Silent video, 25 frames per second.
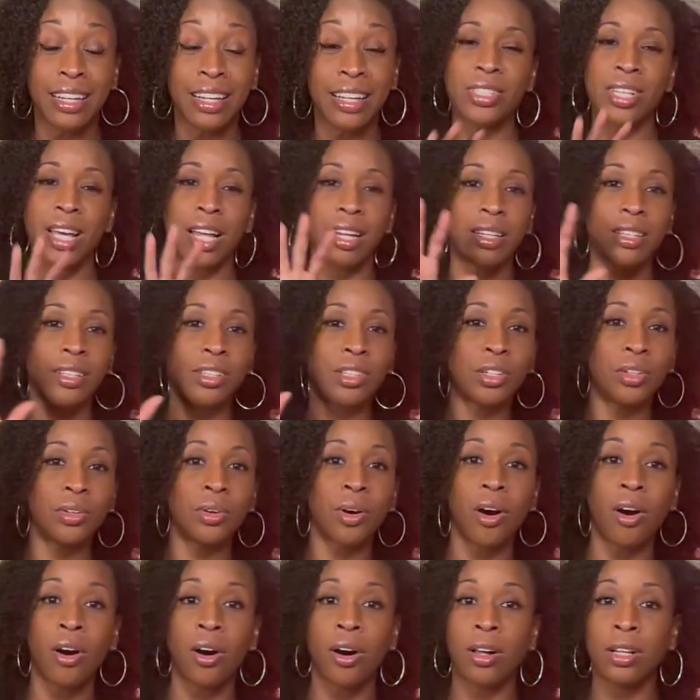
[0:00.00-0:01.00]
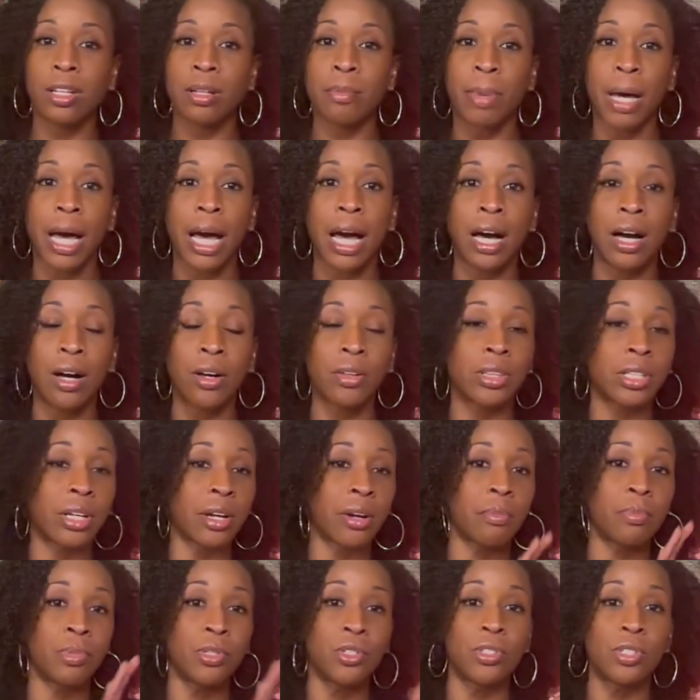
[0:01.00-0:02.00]
they're telling you all about
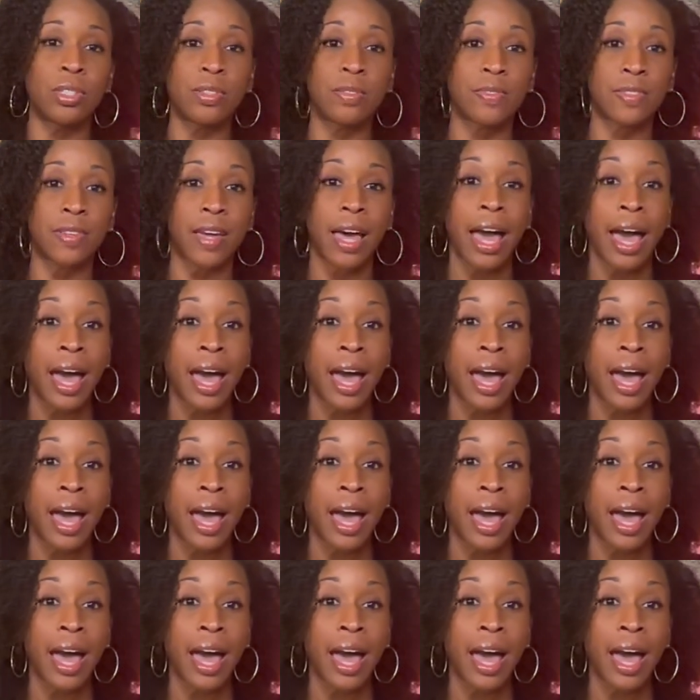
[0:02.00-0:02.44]
their abusive